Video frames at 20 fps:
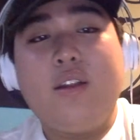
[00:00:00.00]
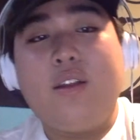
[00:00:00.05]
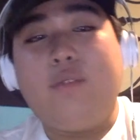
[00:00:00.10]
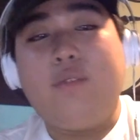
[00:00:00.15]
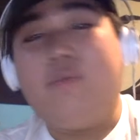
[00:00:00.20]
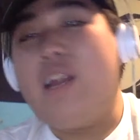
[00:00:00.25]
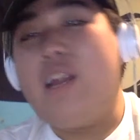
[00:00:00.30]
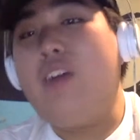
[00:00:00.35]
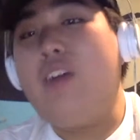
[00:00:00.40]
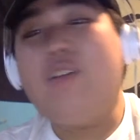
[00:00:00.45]

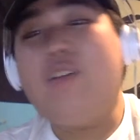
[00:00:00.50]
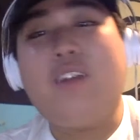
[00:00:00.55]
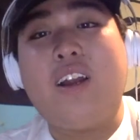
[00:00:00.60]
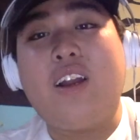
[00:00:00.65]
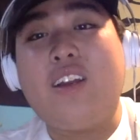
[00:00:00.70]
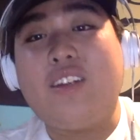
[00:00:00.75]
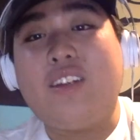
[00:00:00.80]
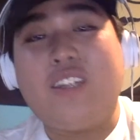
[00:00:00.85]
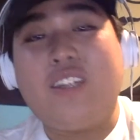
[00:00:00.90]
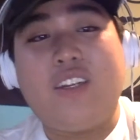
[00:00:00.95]
Now we
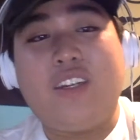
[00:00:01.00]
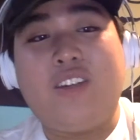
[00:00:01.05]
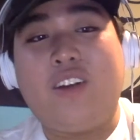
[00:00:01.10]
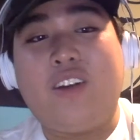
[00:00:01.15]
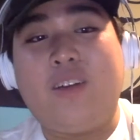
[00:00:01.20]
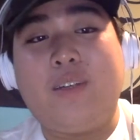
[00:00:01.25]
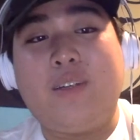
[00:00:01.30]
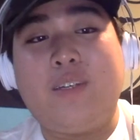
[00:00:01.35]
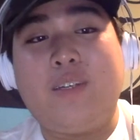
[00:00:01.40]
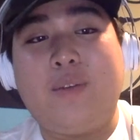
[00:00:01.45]
got to talk
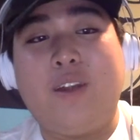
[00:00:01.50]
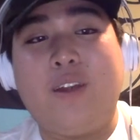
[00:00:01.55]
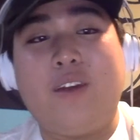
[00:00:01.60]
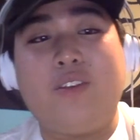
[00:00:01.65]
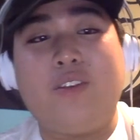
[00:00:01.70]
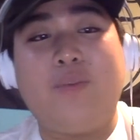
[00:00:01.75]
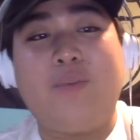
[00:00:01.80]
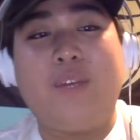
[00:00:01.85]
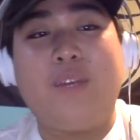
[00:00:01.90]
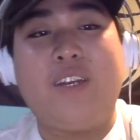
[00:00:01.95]
about someone
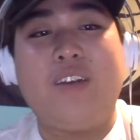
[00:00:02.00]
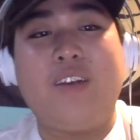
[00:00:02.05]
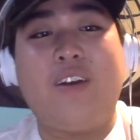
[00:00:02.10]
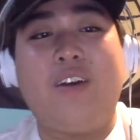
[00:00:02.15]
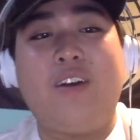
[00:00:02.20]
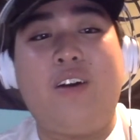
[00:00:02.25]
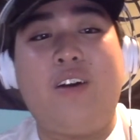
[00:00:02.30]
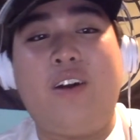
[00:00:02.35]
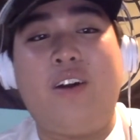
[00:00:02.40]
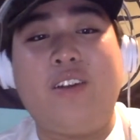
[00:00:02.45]
else
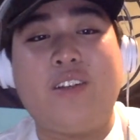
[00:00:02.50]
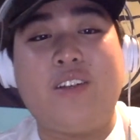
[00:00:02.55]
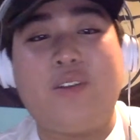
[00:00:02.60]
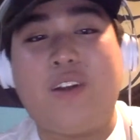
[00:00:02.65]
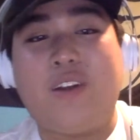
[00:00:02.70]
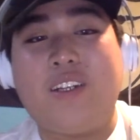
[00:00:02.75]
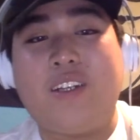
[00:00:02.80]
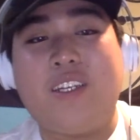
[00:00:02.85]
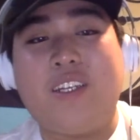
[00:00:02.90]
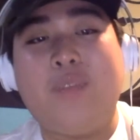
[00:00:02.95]
on this
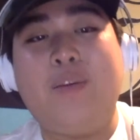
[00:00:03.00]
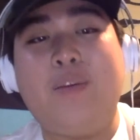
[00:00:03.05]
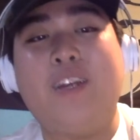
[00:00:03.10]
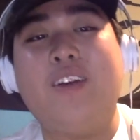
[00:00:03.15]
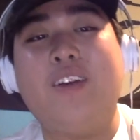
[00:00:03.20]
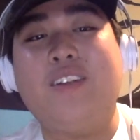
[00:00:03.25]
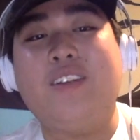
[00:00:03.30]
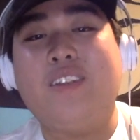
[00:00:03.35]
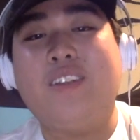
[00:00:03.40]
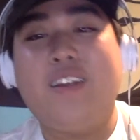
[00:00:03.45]
Rockets team,
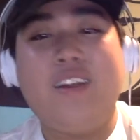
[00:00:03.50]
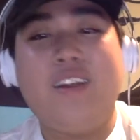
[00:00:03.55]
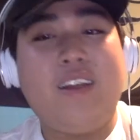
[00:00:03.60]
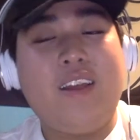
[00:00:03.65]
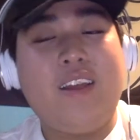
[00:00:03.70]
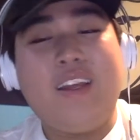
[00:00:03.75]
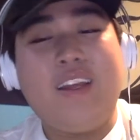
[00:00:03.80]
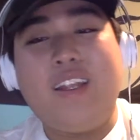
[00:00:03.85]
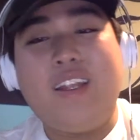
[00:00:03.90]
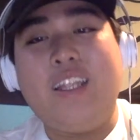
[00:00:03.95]
because
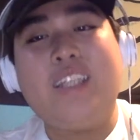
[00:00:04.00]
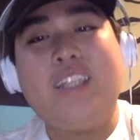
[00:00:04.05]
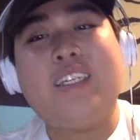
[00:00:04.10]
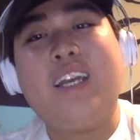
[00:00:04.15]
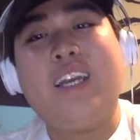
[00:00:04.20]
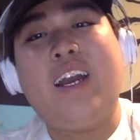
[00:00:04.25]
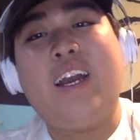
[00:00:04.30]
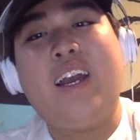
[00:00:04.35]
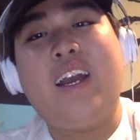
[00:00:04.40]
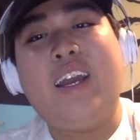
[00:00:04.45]
this
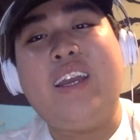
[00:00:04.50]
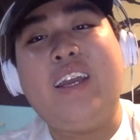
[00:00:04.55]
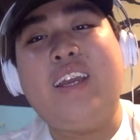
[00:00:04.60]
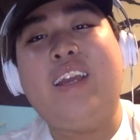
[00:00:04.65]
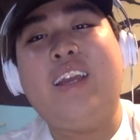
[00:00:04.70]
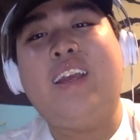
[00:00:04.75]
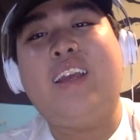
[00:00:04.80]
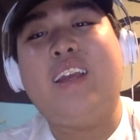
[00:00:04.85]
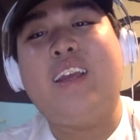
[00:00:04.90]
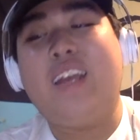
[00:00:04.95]
guy
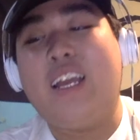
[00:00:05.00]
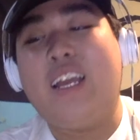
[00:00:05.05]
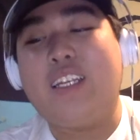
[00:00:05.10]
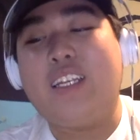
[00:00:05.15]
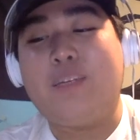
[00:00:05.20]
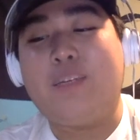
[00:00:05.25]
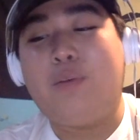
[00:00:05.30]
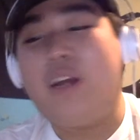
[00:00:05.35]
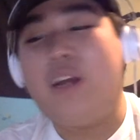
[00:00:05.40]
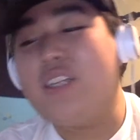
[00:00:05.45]
has
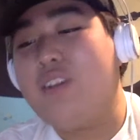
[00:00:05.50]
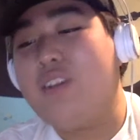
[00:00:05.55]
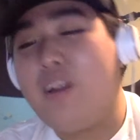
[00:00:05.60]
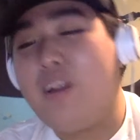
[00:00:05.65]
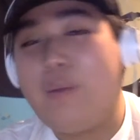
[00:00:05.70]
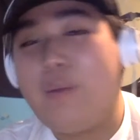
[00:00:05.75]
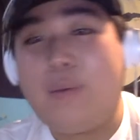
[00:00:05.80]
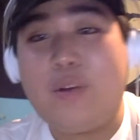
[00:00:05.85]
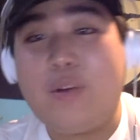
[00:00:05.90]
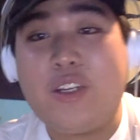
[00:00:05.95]
surprised a lot of
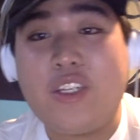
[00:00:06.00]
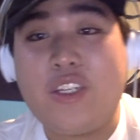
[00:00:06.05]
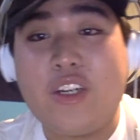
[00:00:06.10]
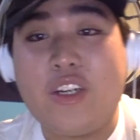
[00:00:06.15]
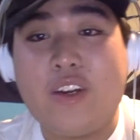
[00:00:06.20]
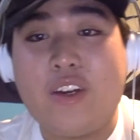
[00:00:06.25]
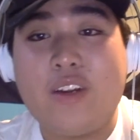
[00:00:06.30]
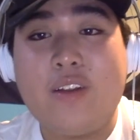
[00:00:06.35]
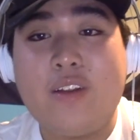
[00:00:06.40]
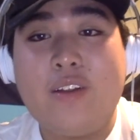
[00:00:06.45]
people this
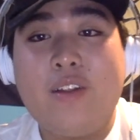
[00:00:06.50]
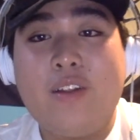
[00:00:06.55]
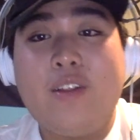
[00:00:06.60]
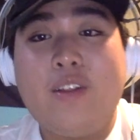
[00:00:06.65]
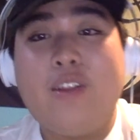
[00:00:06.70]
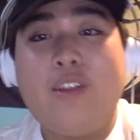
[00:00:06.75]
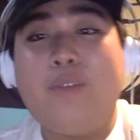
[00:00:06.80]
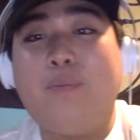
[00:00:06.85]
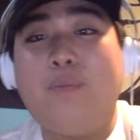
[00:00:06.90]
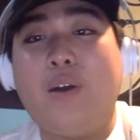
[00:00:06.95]
year,
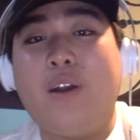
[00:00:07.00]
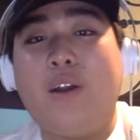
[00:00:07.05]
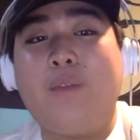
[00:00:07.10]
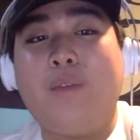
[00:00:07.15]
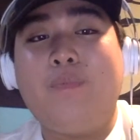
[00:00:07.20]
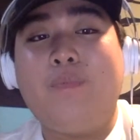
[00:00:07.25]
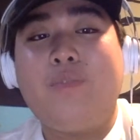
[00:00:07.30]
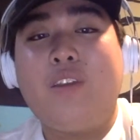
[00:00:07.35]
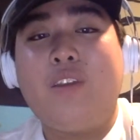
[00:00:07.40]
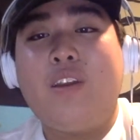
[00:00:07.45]
but
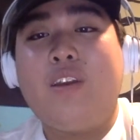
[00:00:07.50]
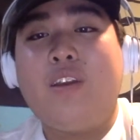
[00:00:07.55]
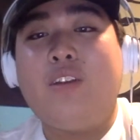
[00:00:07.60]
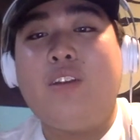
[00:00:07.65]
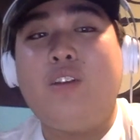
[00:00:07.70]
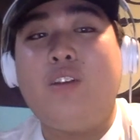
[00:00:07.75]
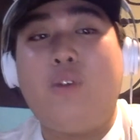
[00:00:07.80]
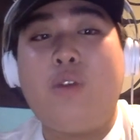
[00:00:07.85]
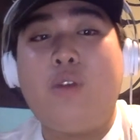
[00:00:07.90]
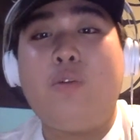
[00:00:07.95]

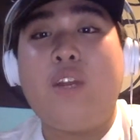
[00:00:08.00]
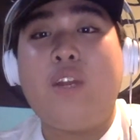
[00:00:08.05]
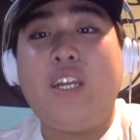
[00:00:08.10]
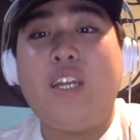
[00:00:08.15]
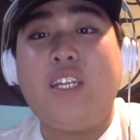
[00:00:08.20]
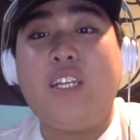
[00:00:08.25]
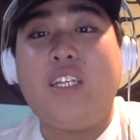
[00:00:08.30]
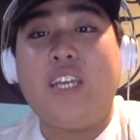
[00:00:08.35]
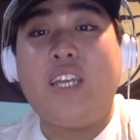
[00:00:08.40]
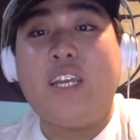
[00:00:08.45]
knowing what he
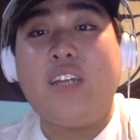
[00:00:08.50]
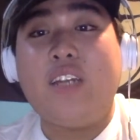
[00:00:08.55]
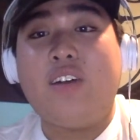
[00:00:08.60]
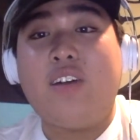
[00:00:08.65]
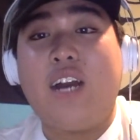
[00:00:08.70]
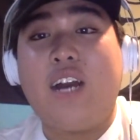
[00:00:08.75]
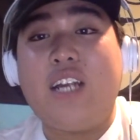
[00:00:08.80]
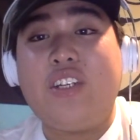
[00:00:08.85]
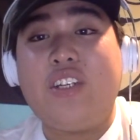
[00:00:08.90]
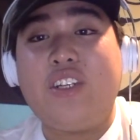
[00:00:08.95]
did
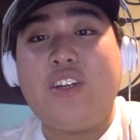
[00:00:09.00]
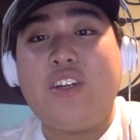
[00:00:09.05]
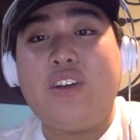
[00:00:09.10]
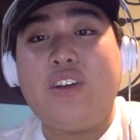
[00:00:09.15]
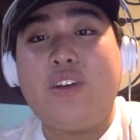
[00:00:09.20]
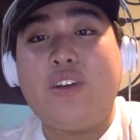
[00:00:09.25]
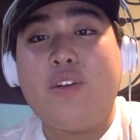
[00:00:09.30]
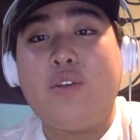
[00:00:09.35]
last year,